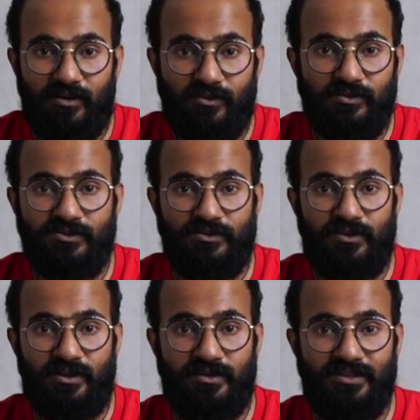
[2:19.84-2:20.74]
also
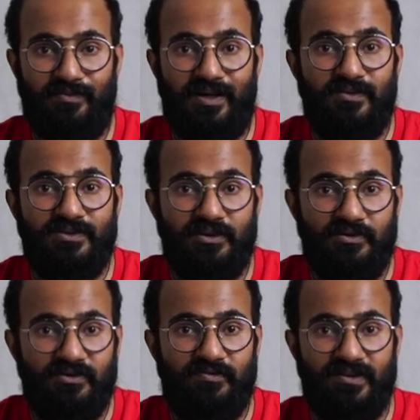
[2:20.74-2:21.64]
learned about
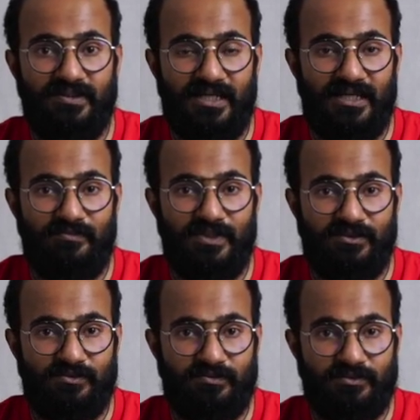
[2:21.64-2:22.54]
different elements of